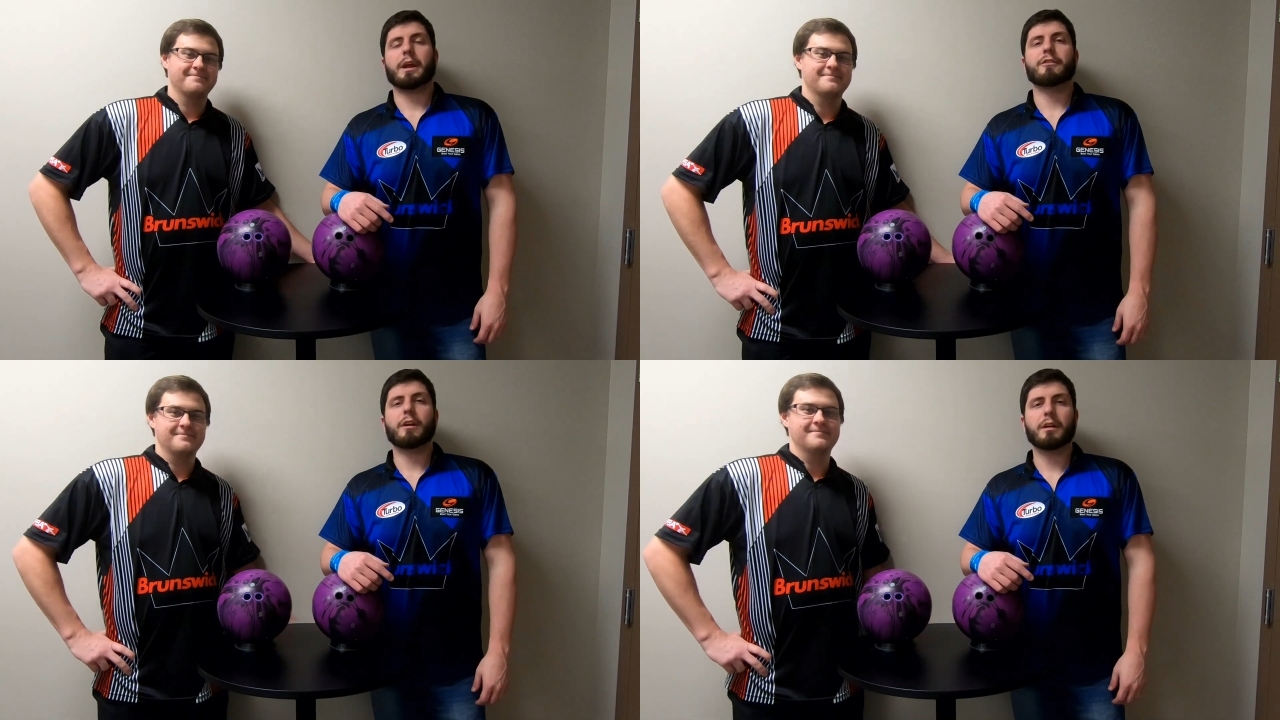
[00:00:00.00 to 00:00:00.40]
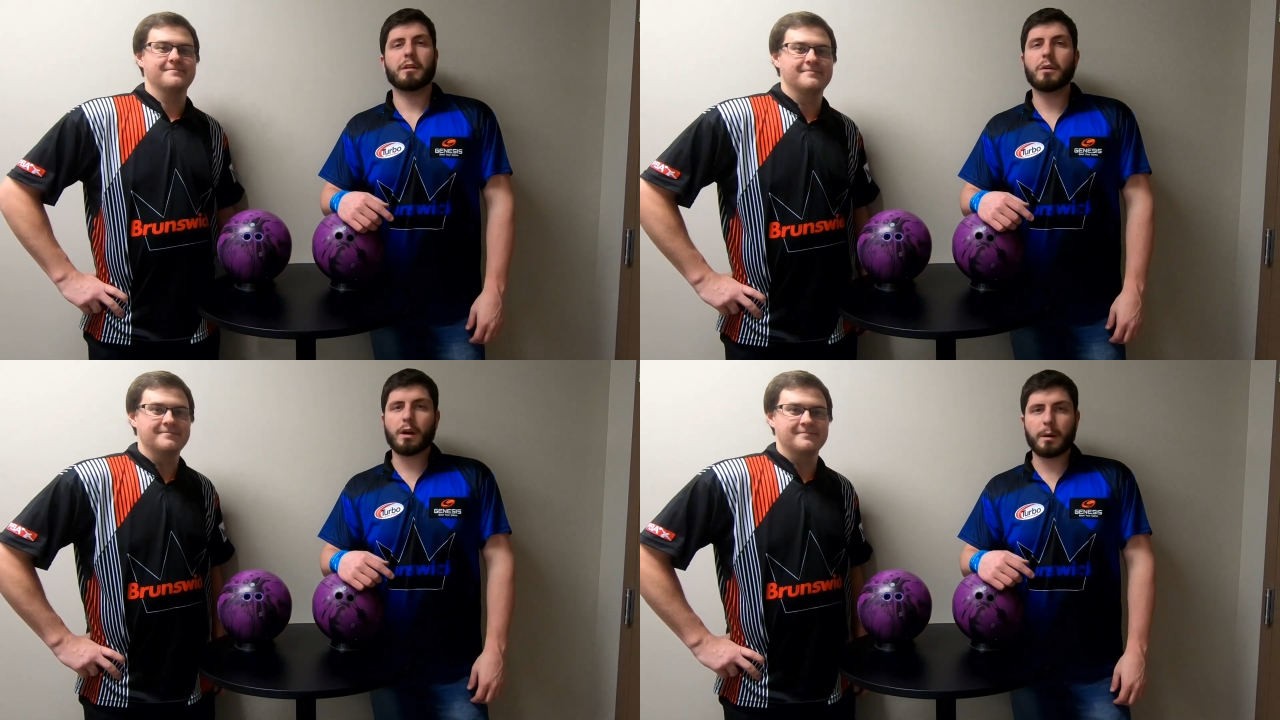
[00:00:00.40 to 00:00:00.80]
Speaker 1: getting ready to
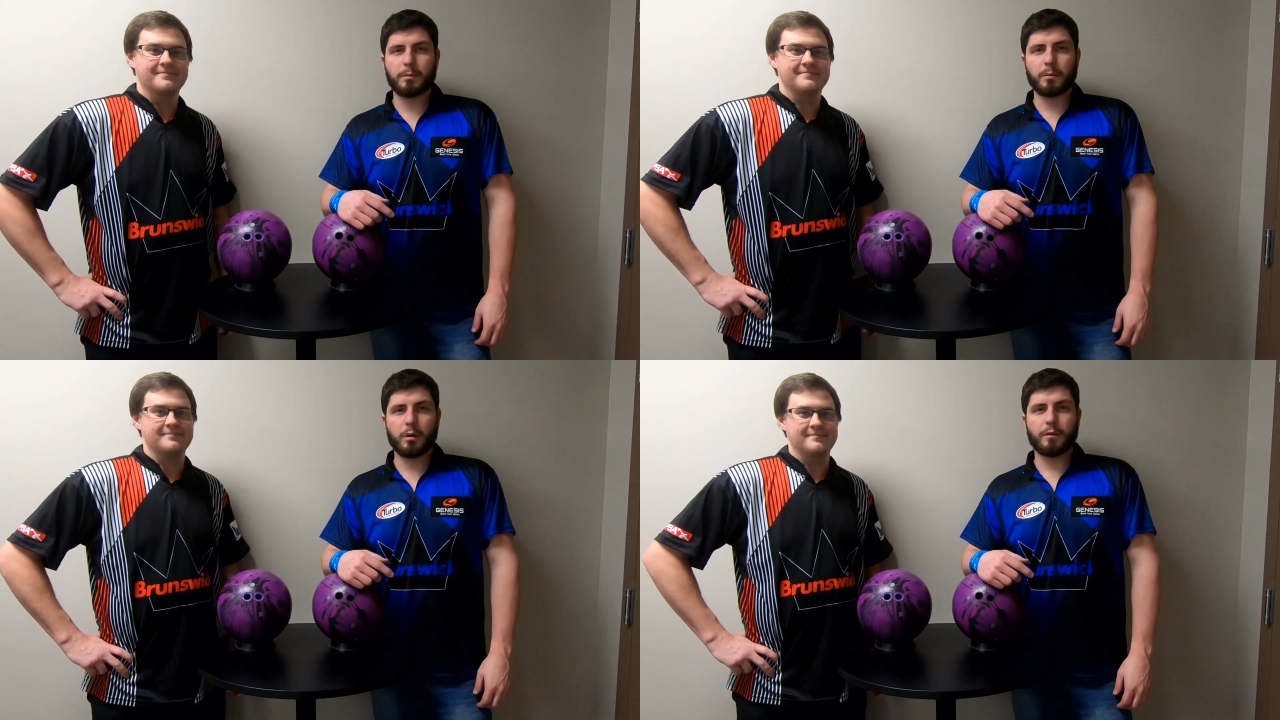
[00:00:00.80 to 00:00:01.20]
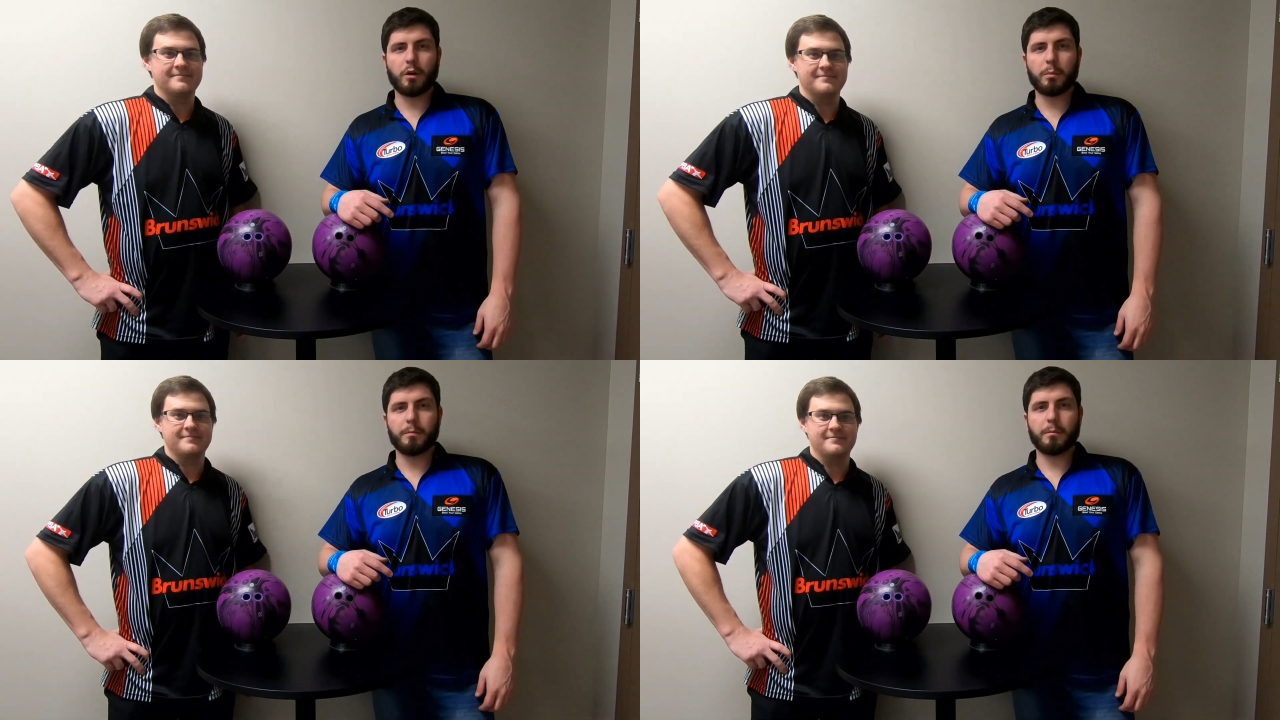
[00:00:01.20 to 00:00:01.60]
do a couple more
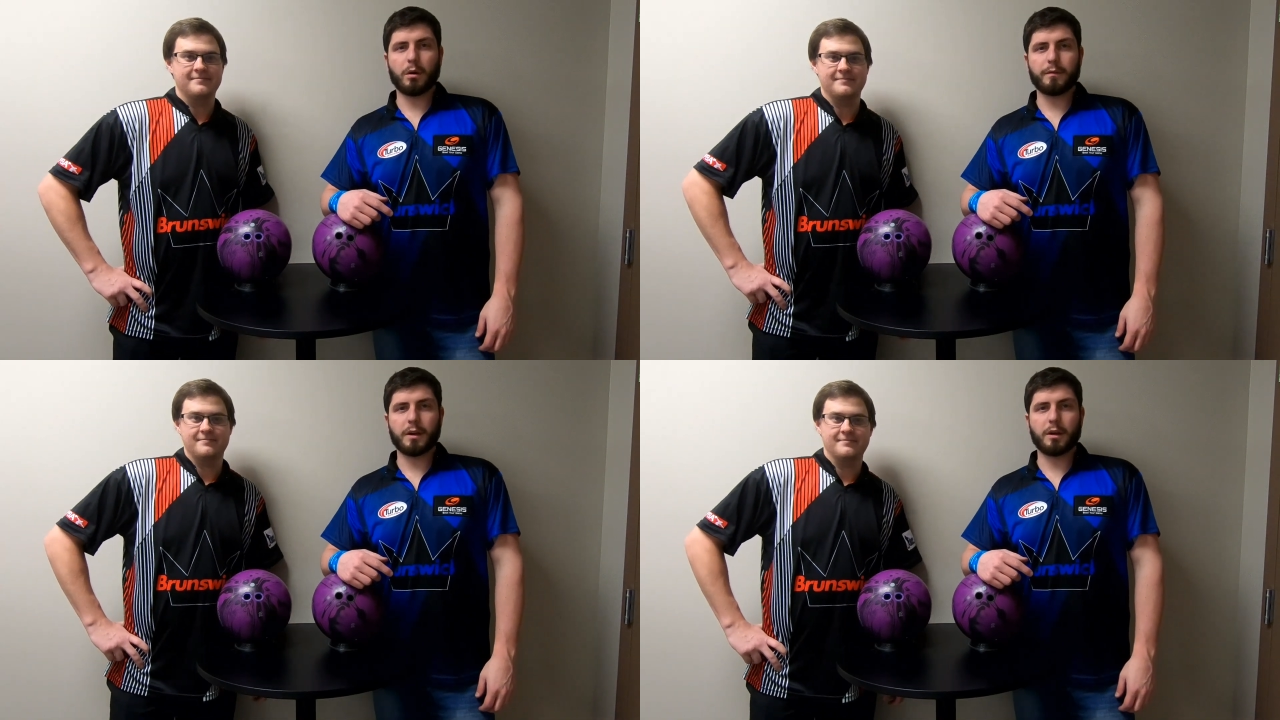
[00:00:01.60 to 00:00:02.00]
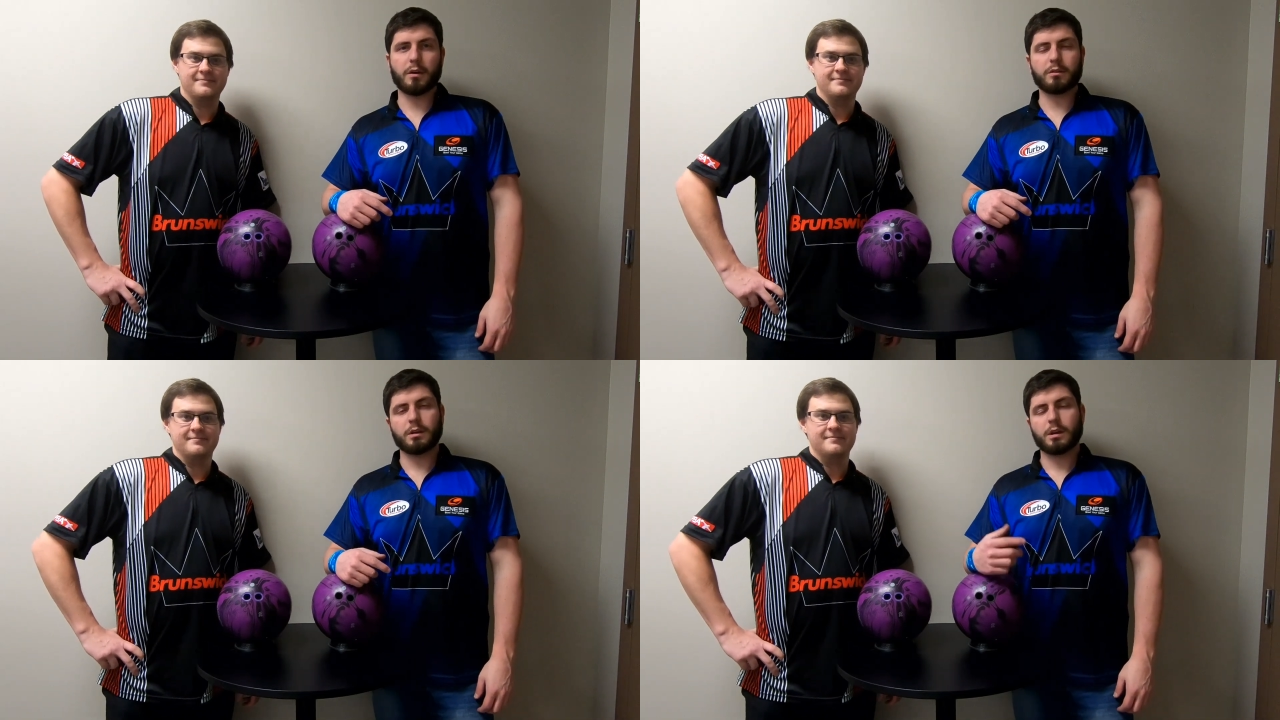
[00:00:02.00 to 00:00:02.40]
bowl, bowl
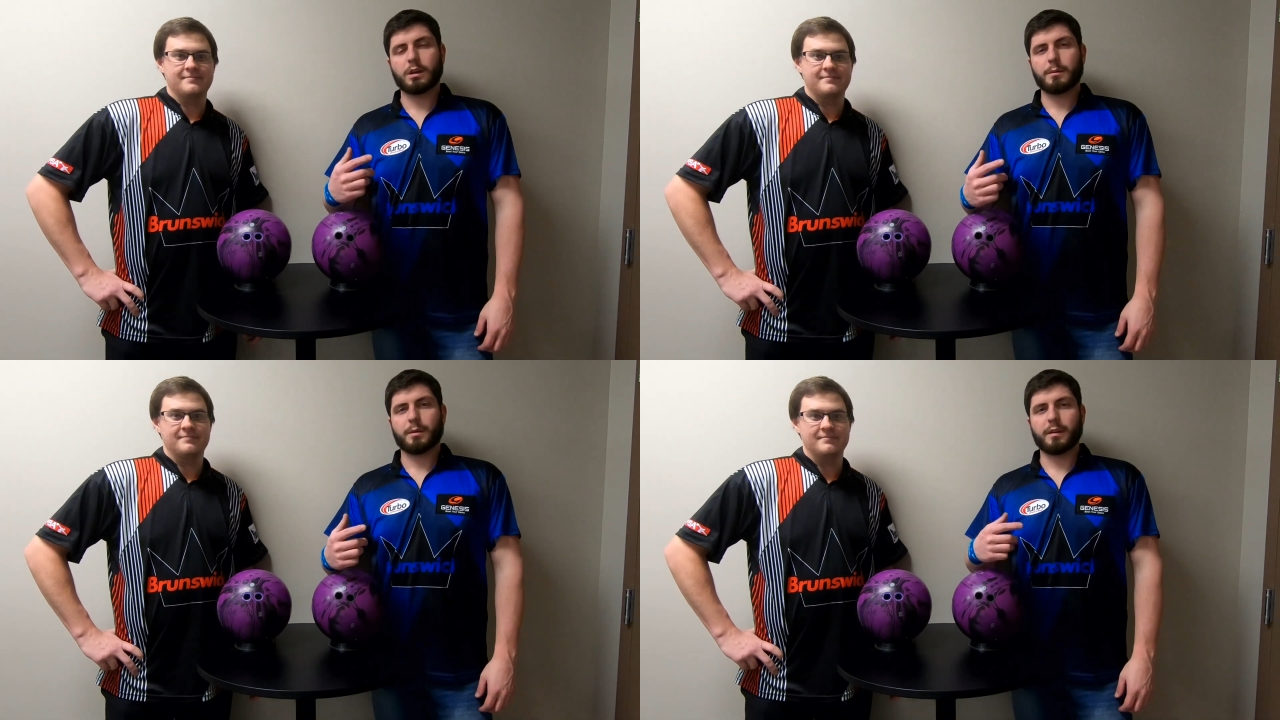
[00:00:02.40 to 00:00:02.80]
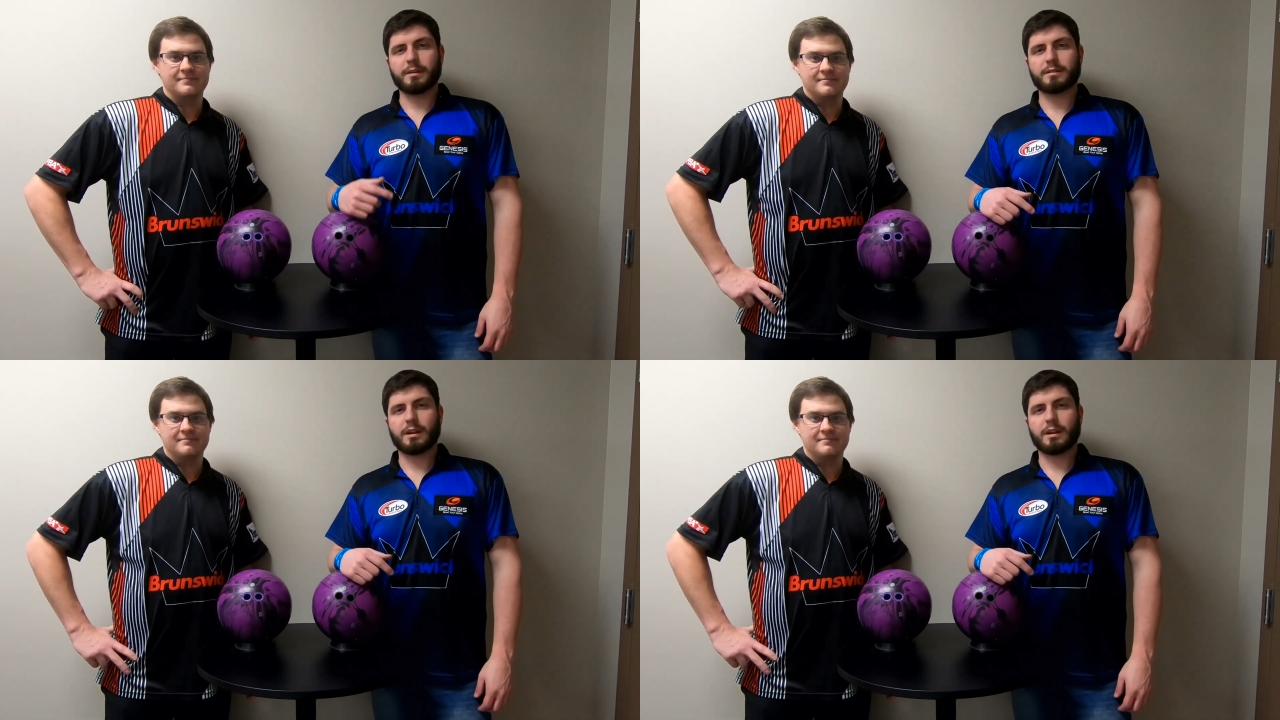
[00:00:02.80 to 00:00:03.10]
videos, but this